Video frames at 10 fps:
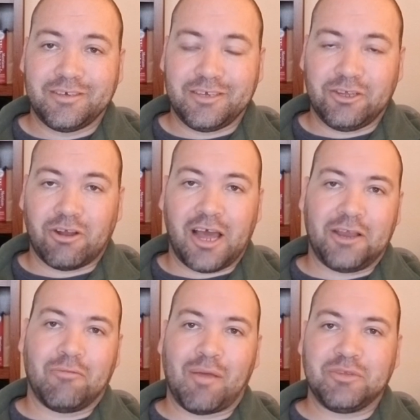you're not
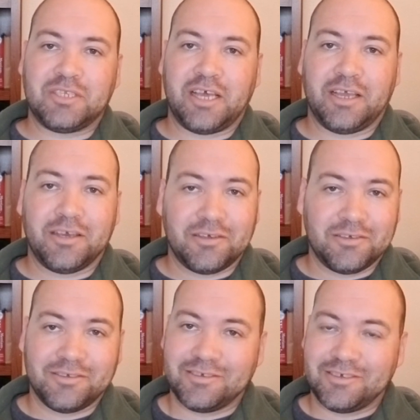here by mistake.
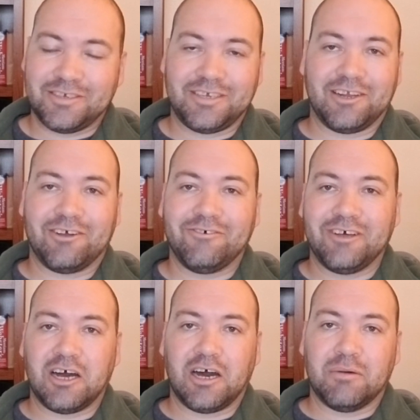
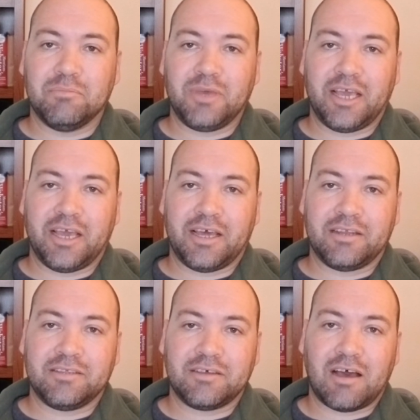
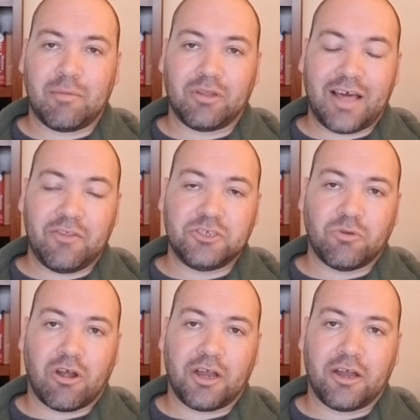And I'm glad that you
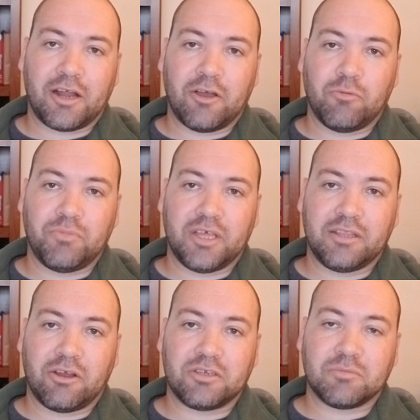are here, and I hope that
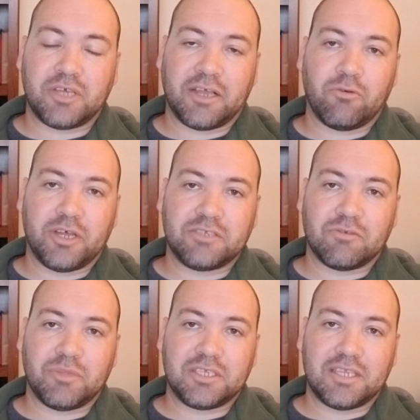there are some takeaways
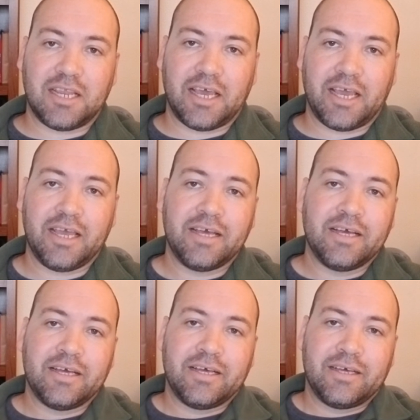from this today
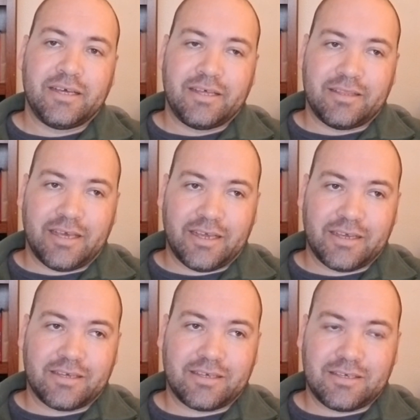that
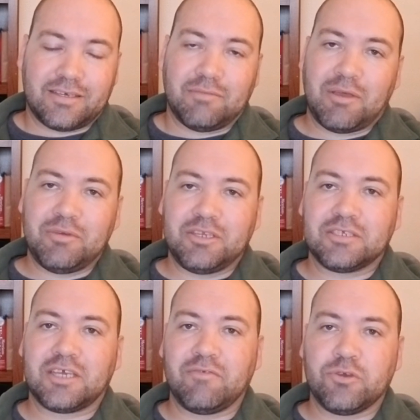can maybe
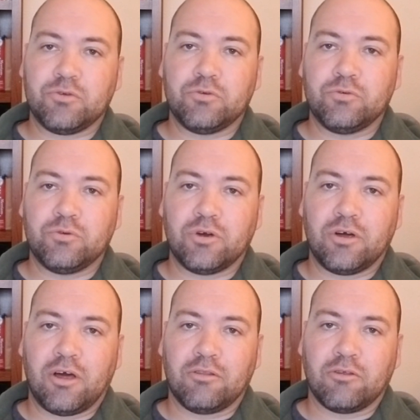just give you
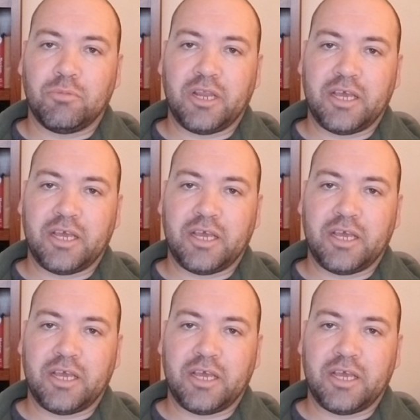a little bit of